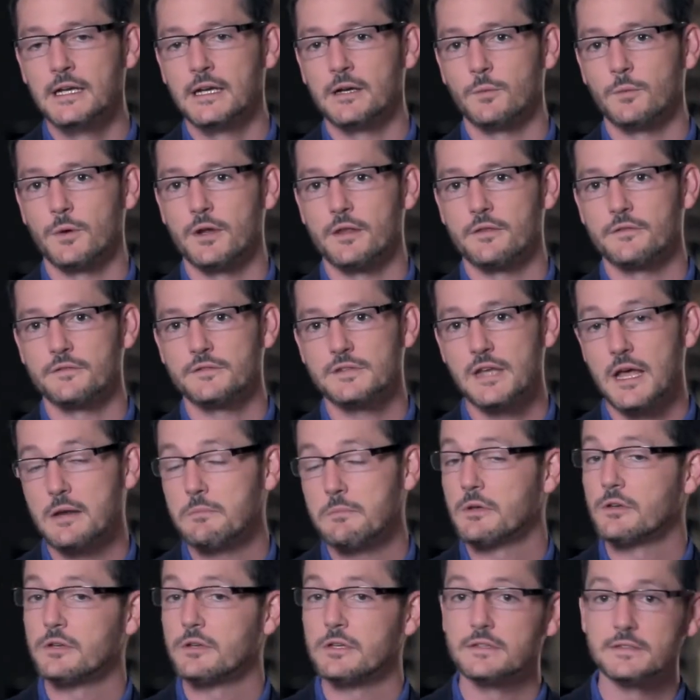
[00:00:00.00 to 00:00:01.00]
with 10
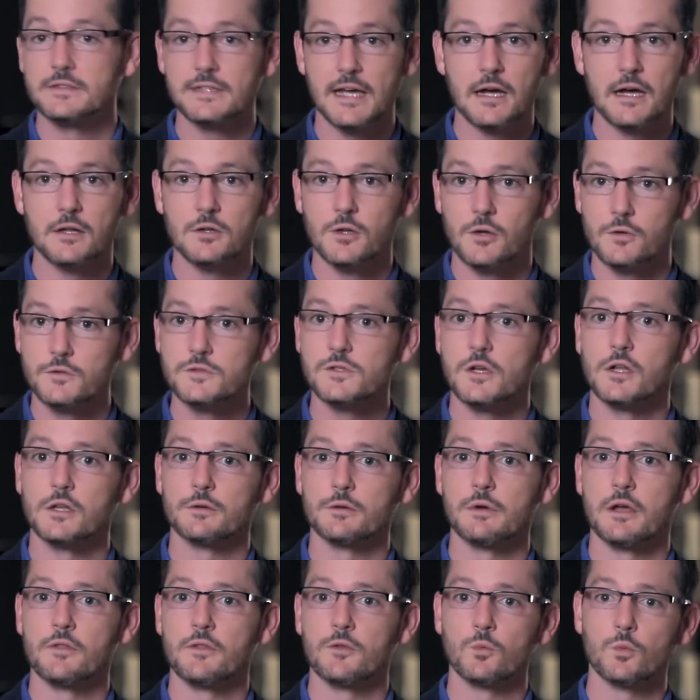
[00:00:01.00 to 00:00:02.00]
million downloads all
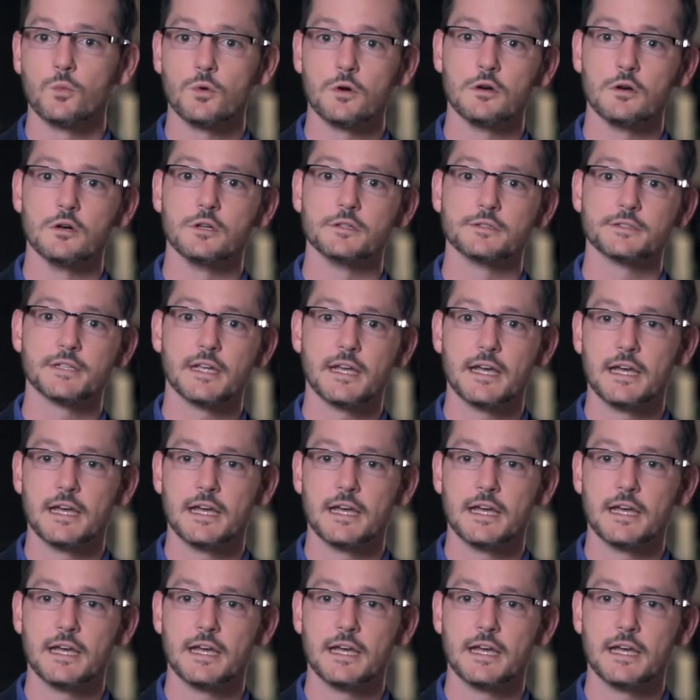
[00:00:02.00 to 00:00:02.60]
around the world